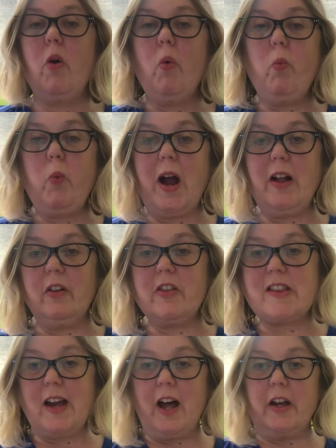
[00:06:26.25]
Well
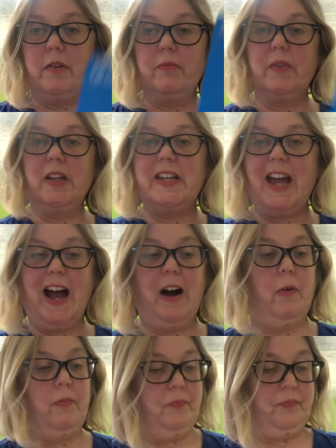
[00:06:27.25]
done.
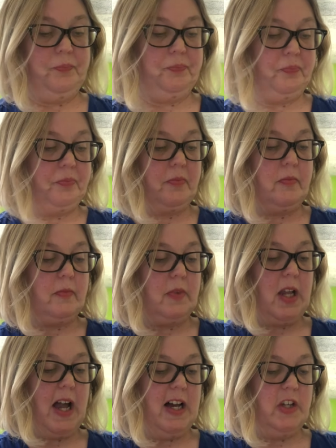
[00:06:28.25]
Now,
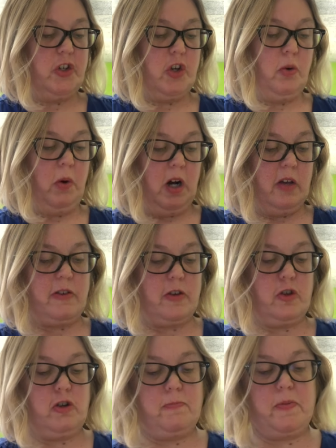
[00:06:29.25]
as you are
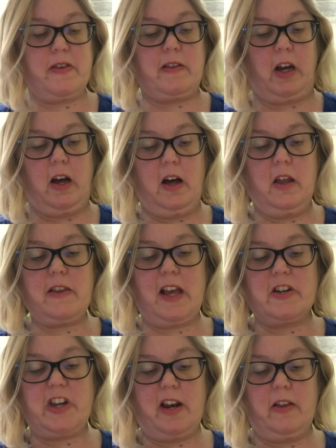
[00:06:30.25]
superstars
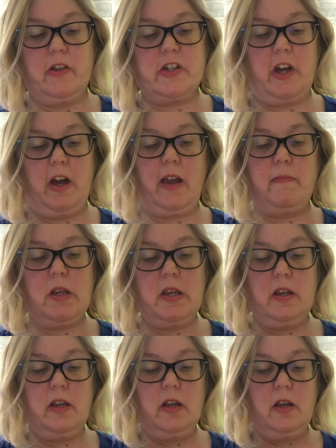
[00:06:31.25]
at telling the time,
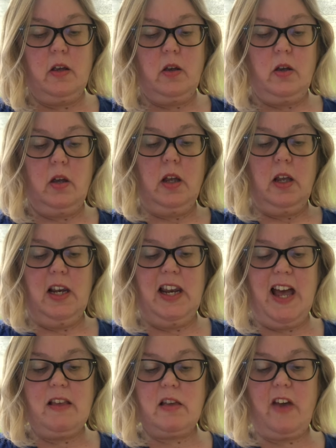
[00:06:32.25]

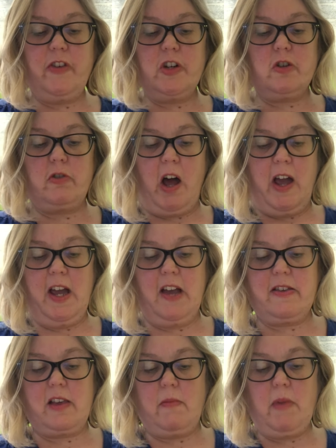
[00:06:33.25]
let's have a try at
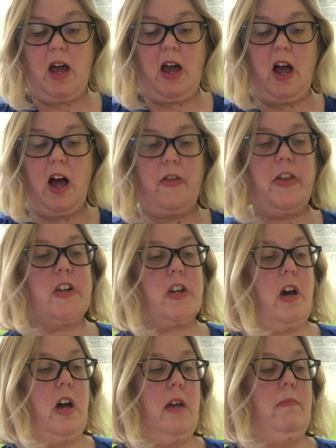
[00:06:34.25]
some other
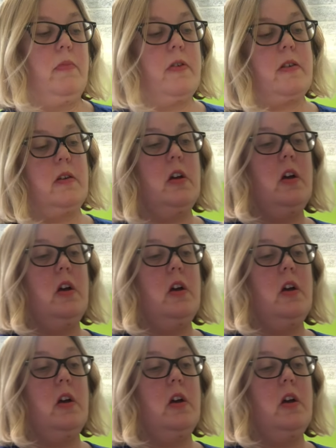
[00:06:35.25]
times.